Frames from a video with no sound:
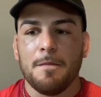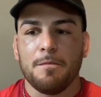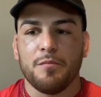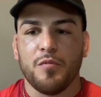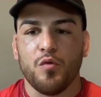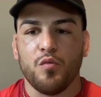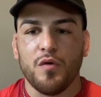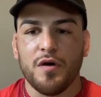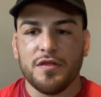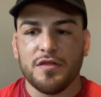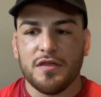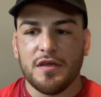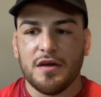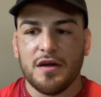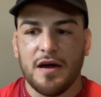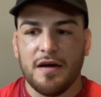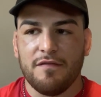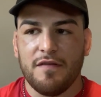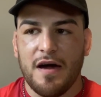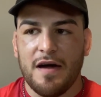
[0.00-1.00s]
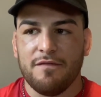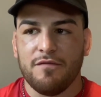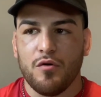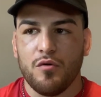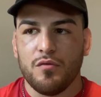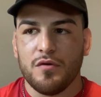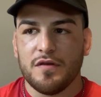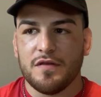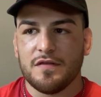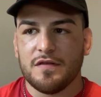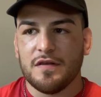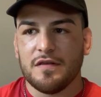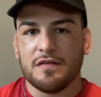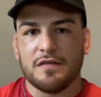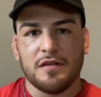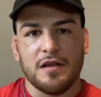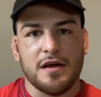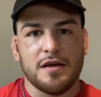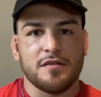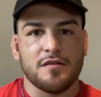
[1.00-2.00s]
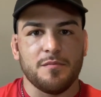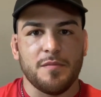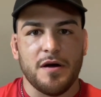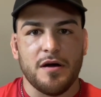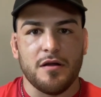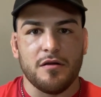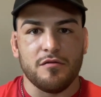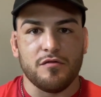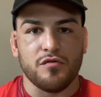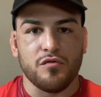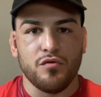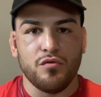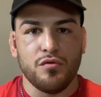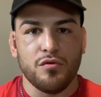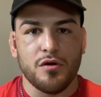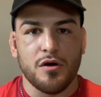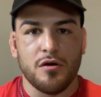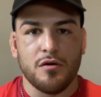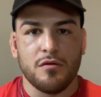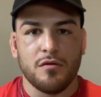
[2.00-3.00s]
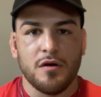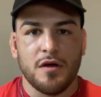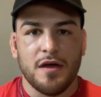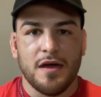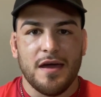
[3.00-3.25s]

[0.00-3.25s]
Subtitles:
But one thing I've always disliked about Henr Cejudo,